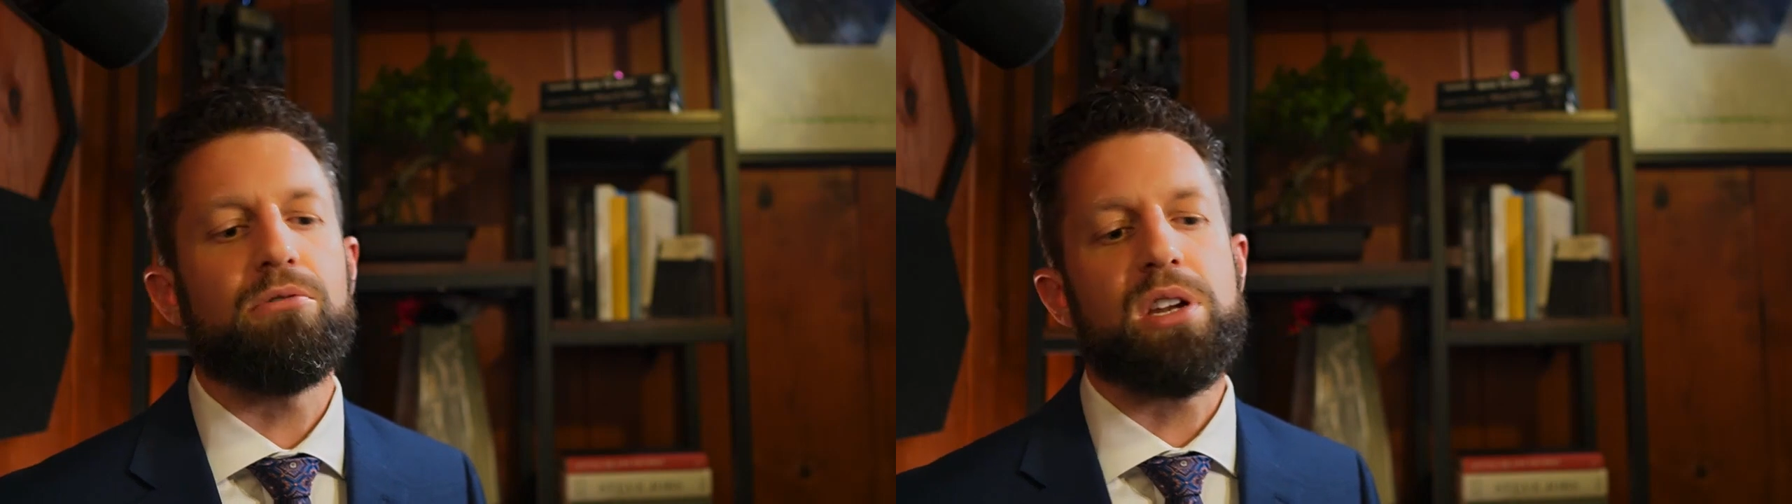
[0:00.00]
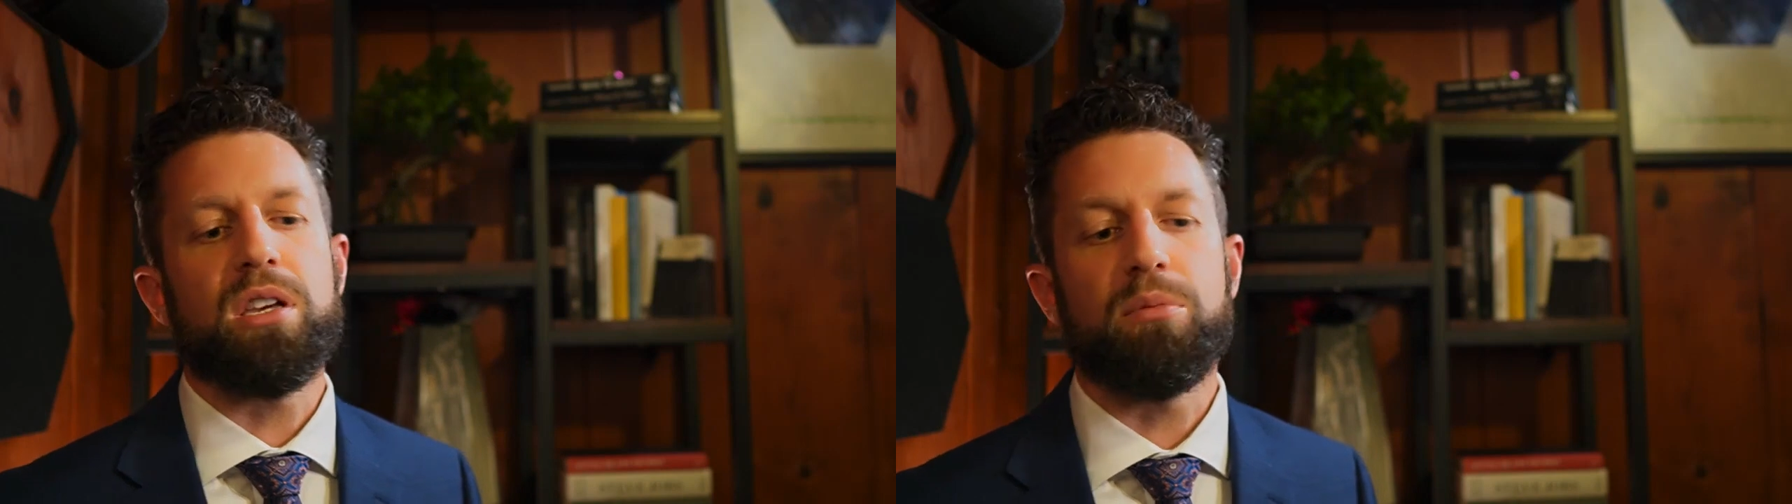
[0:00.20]

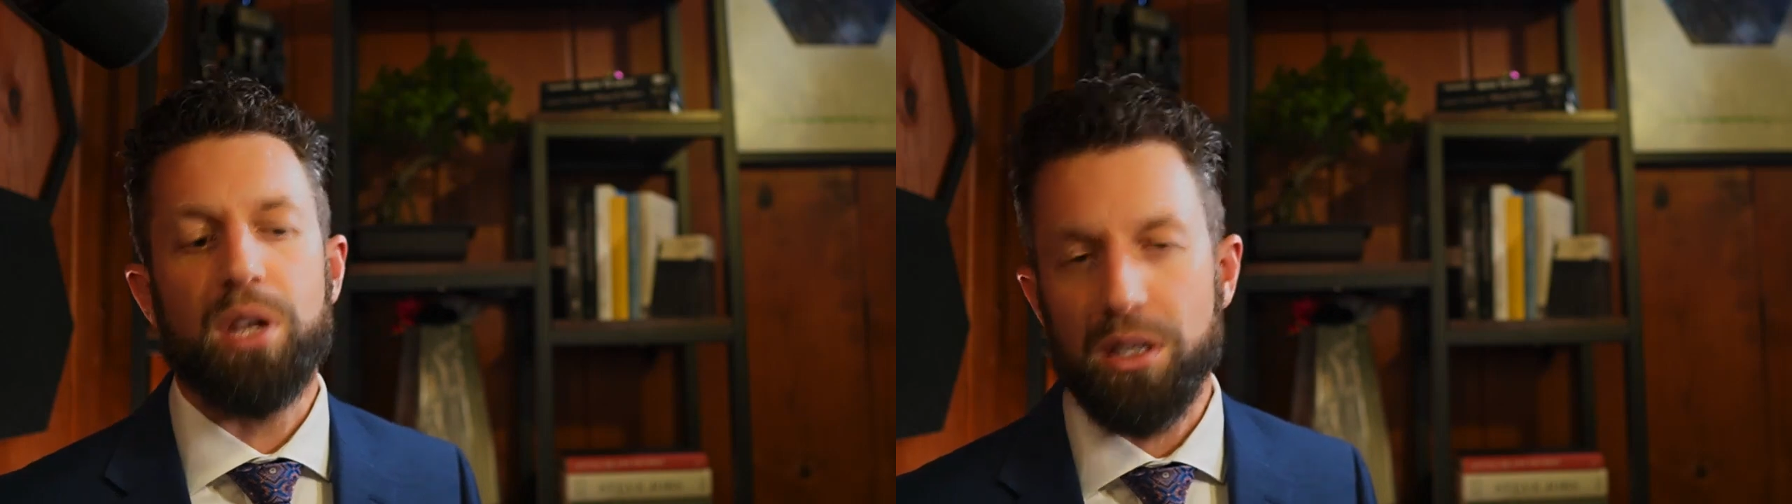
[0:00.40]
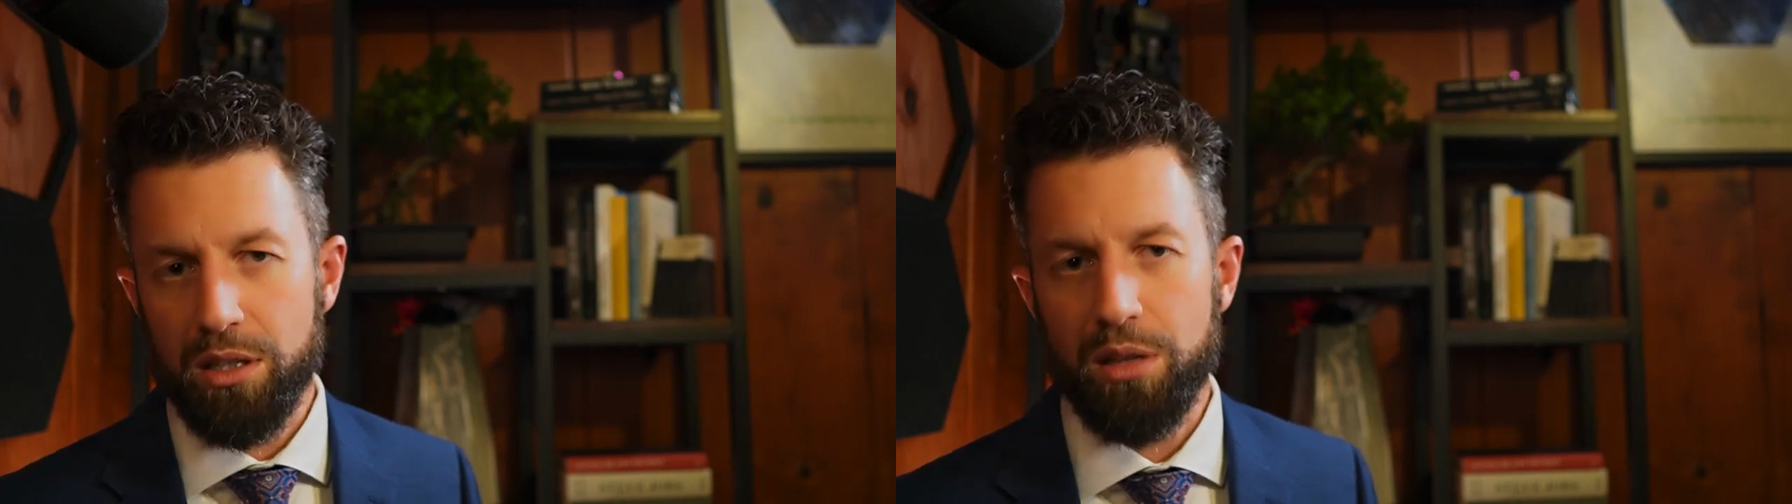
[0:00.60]

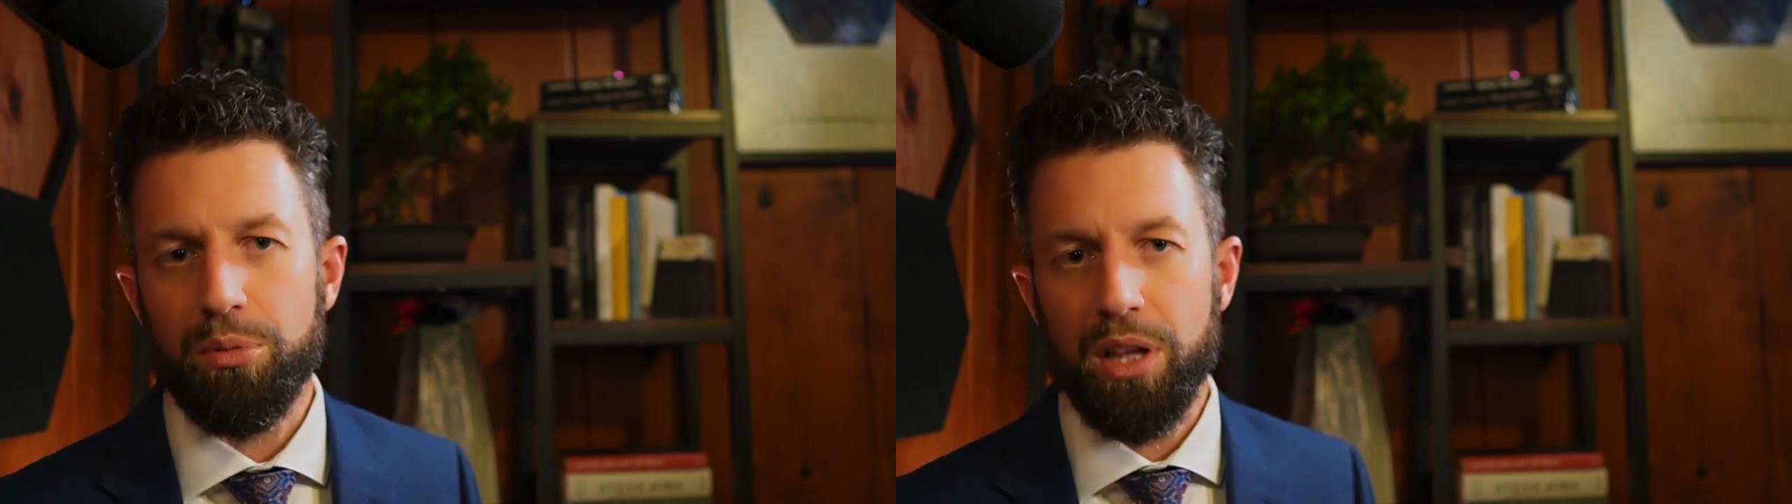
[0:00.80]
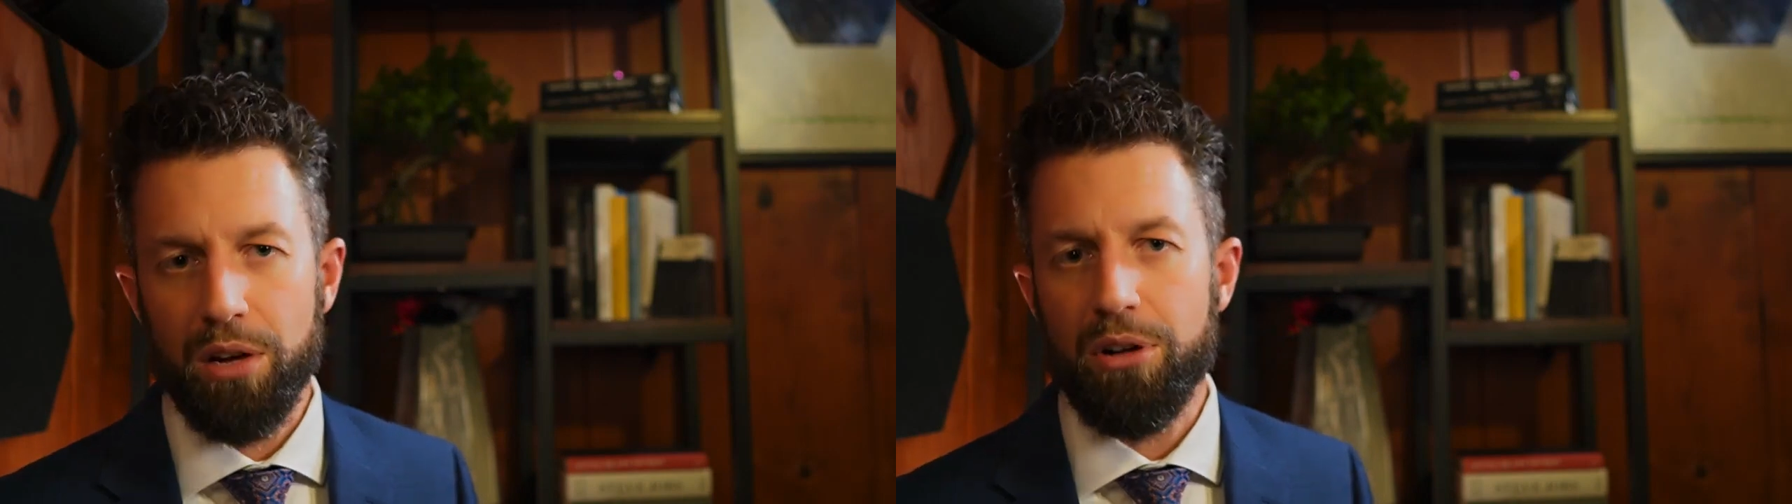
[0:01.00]
recommitting to the
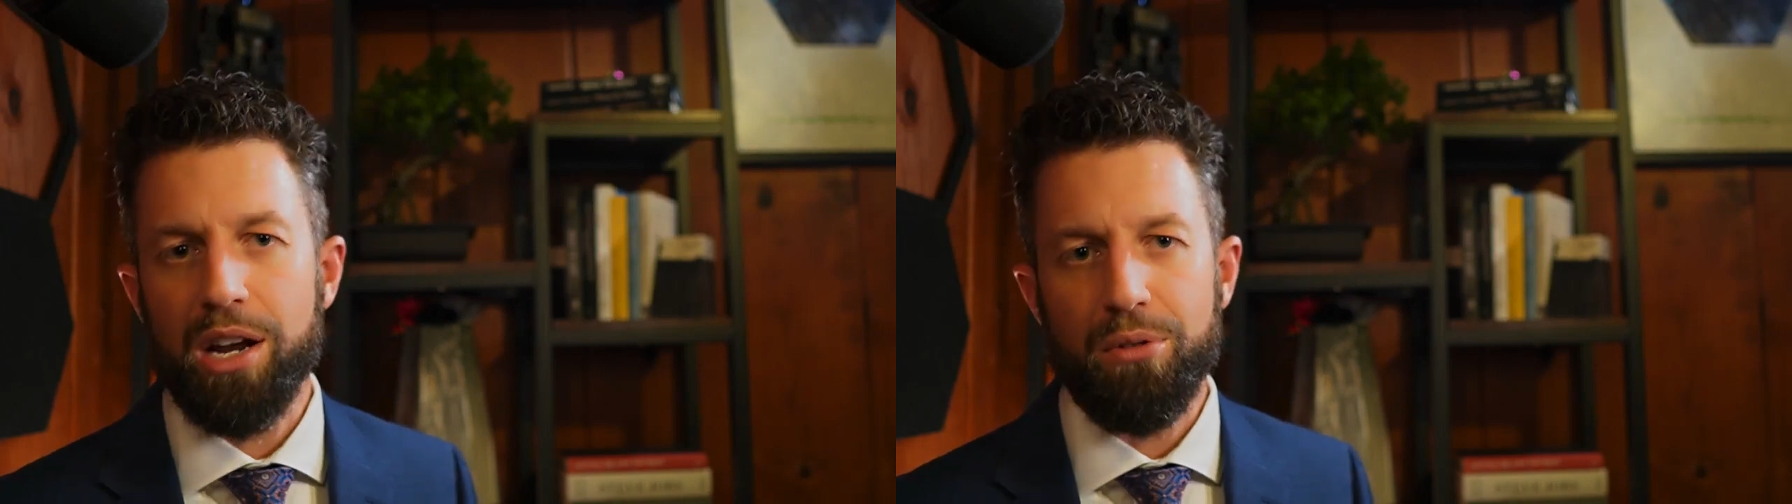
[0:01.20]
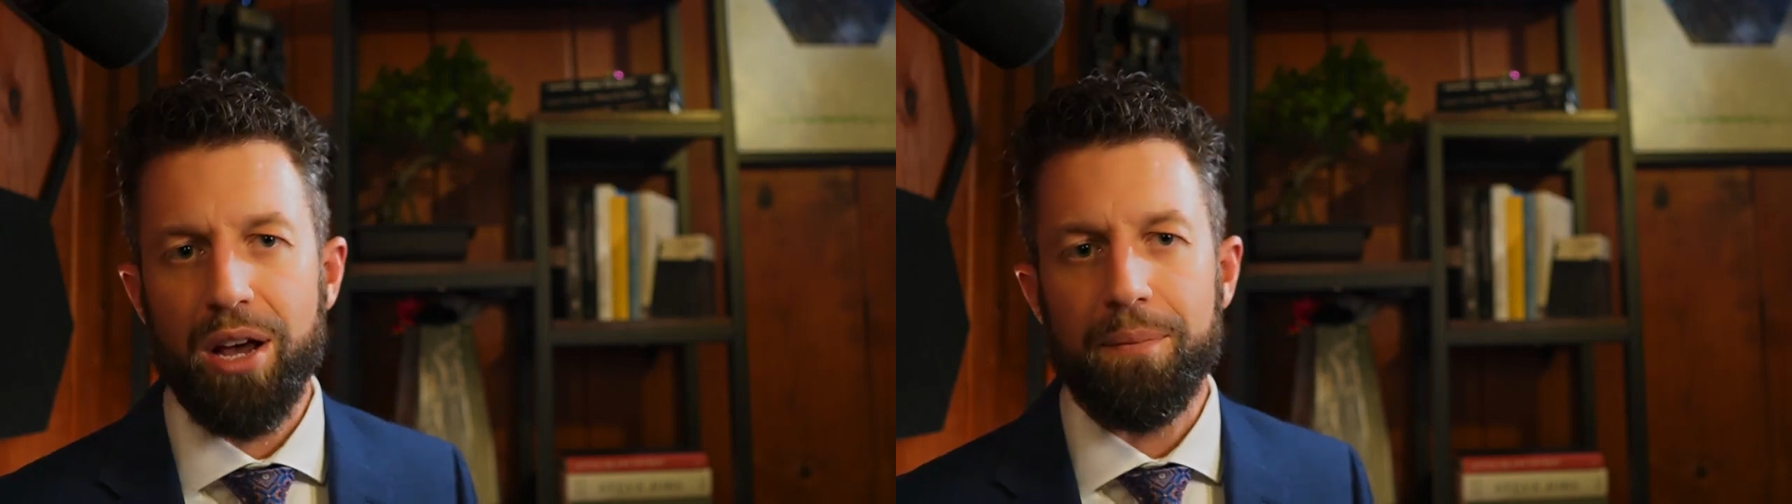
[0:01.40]
plan right
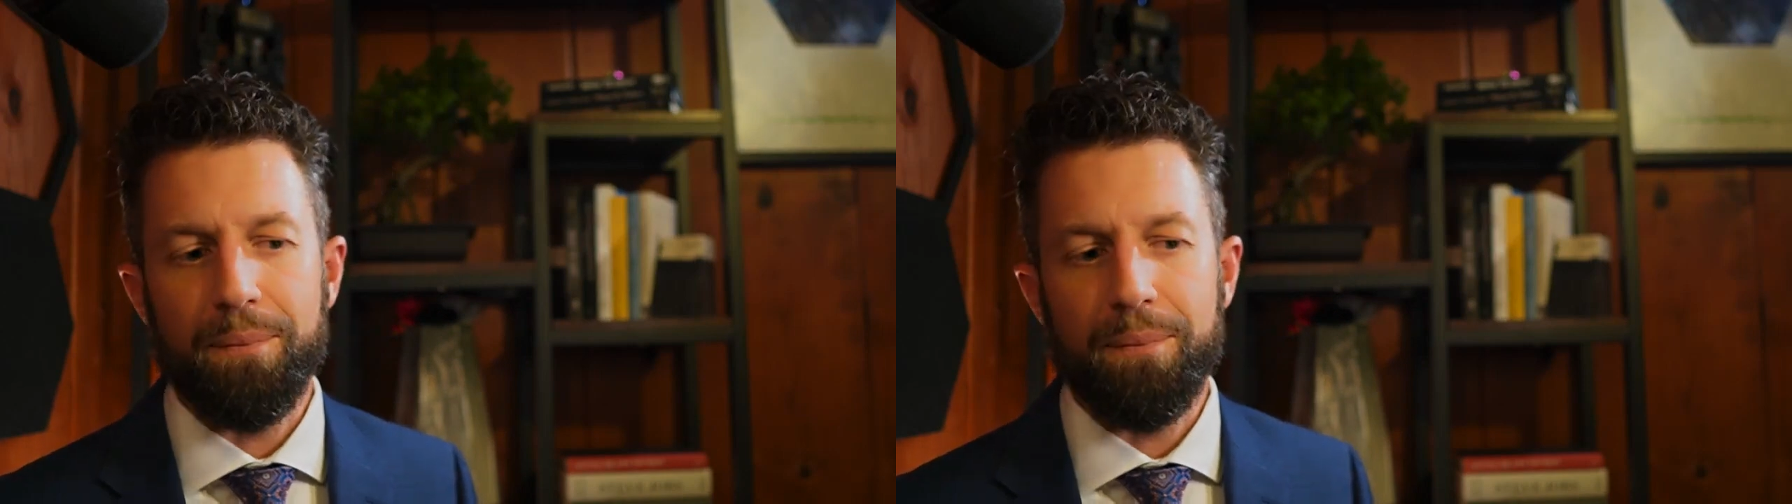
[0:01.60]
away.